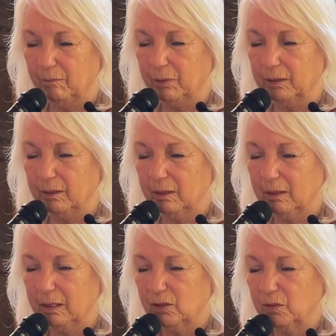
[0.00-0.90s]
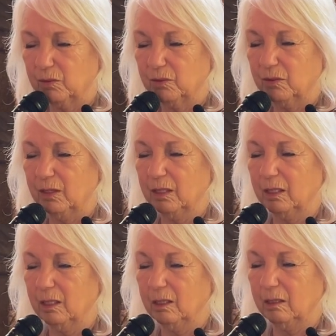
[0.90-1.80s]
But it's
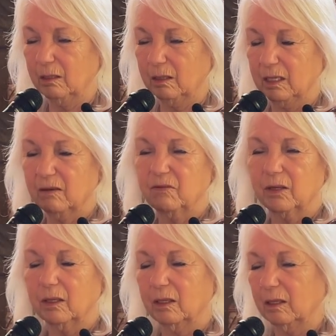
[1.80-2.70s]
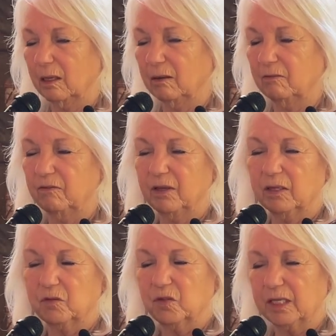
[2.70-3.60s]
the giving of
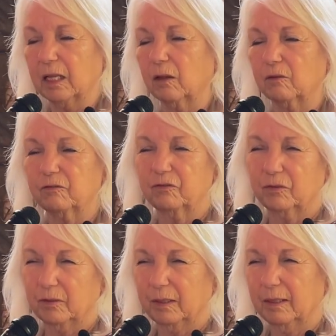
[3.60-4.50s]
itself